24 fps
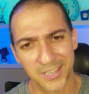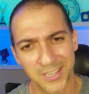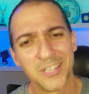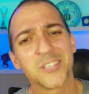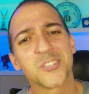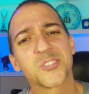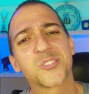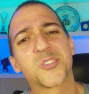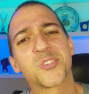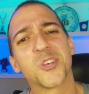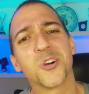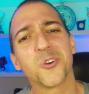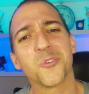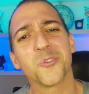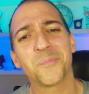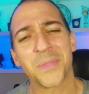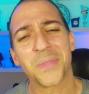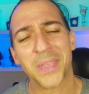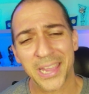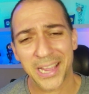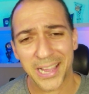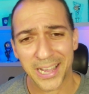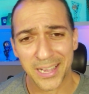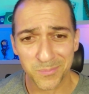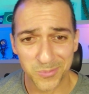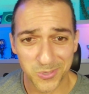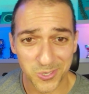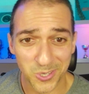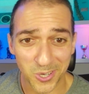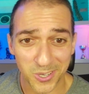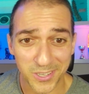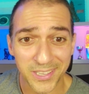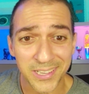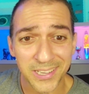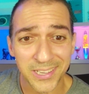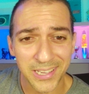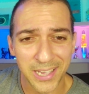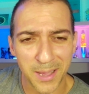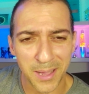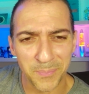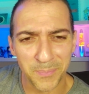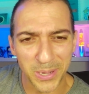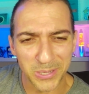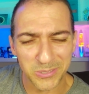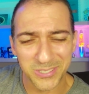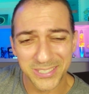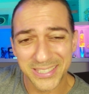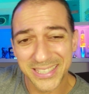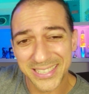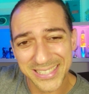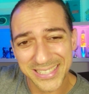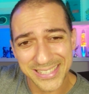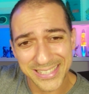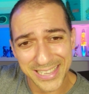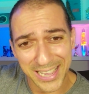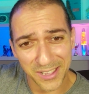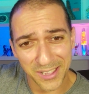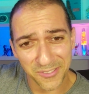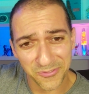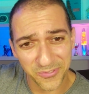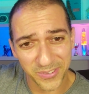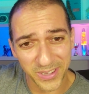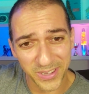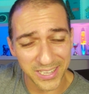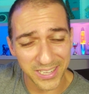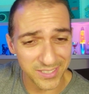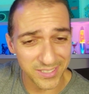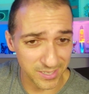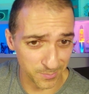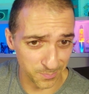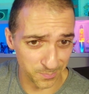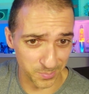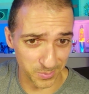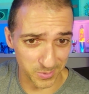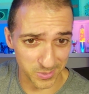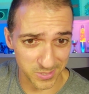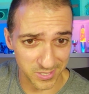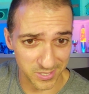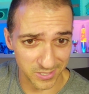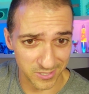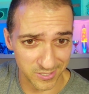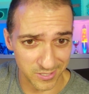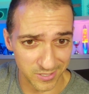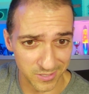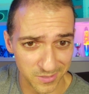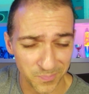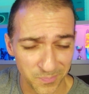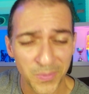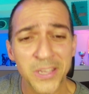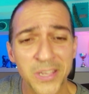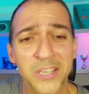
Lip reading: So I'm talking about the Saavedra position.